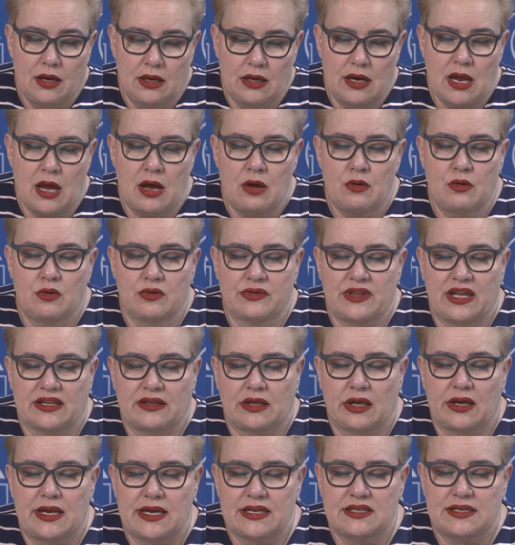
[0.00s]
Now
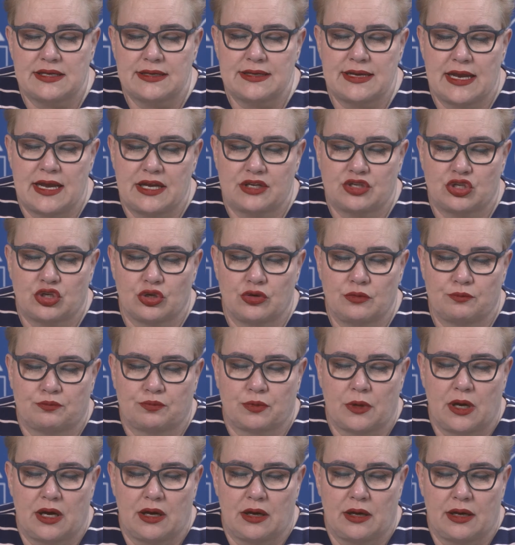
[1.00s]
that the designation
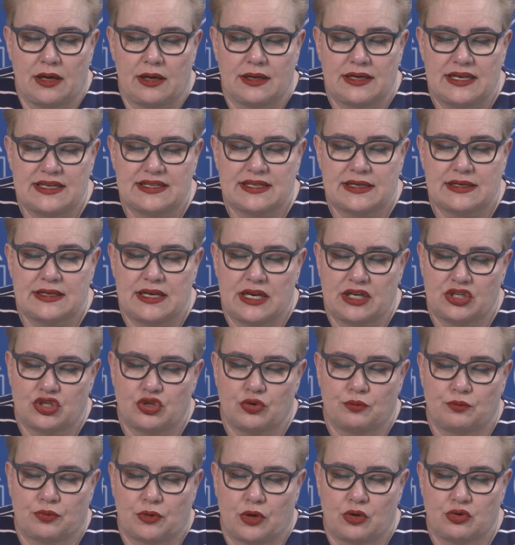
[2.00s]

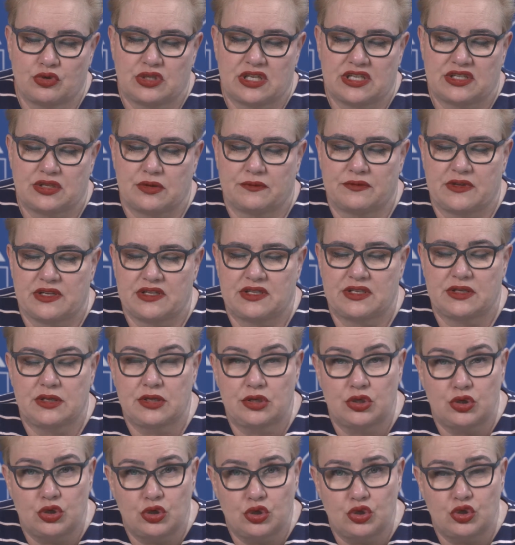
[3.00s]
process of this
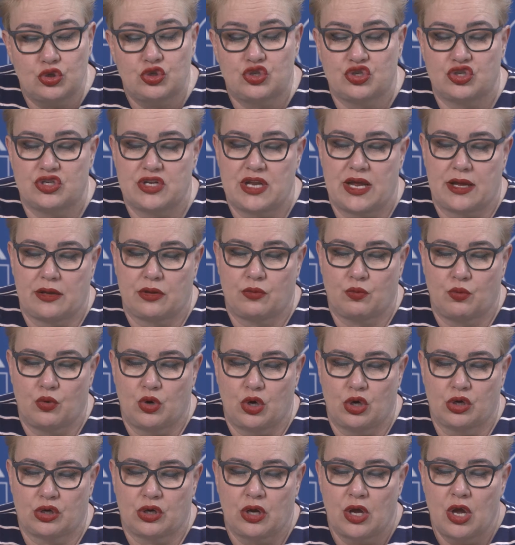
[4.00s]
huge
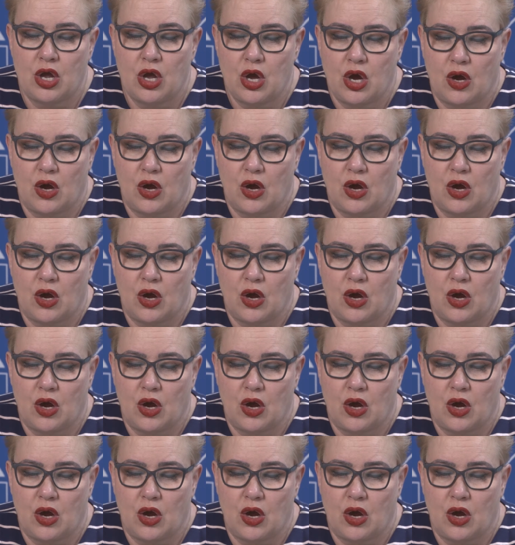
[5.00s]
network